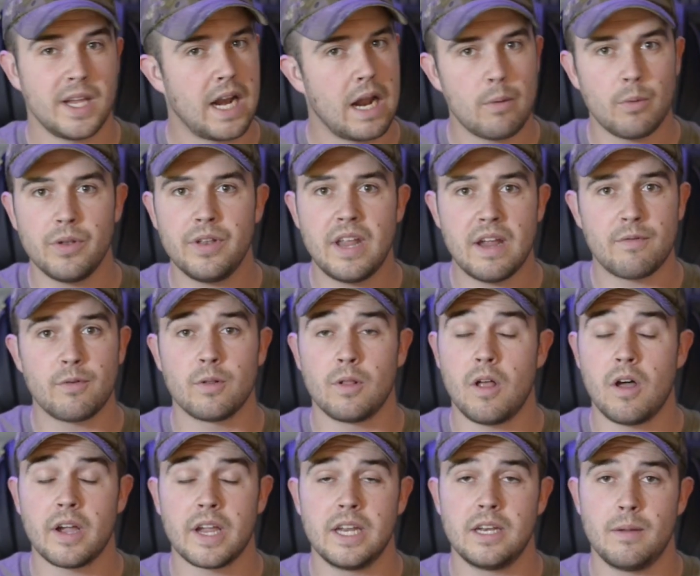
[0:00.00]
and I will never
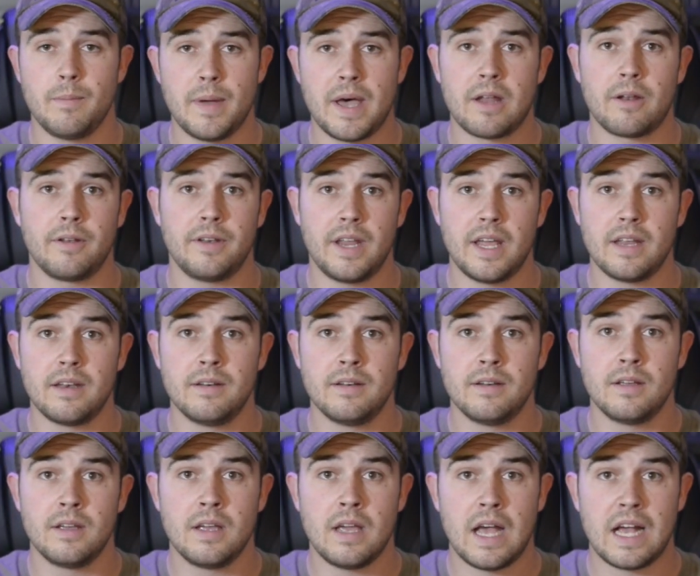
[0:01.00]
log into Battle.net
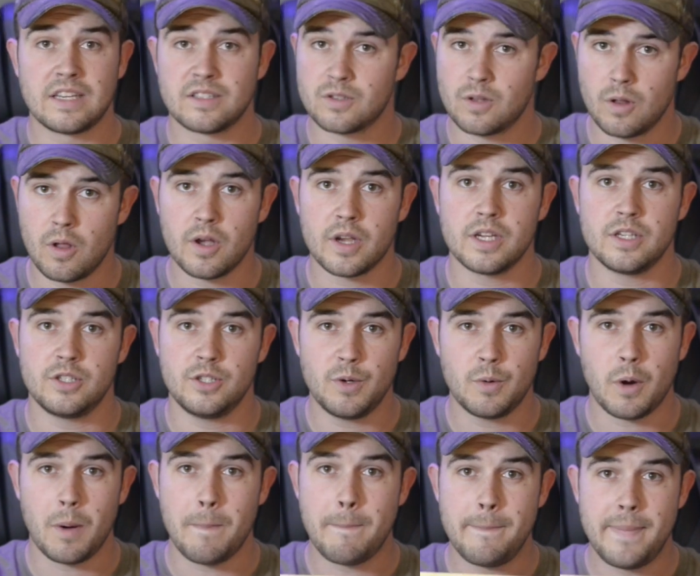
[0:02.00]
as long as
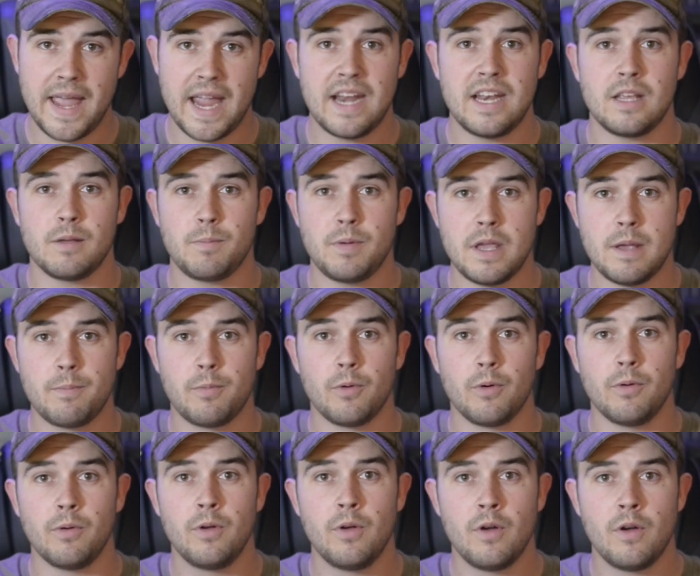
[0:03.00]
you are banning
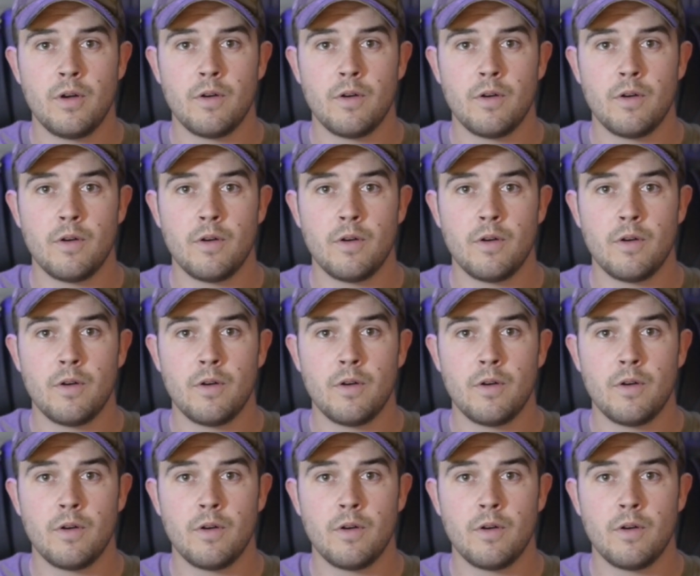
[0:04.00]
people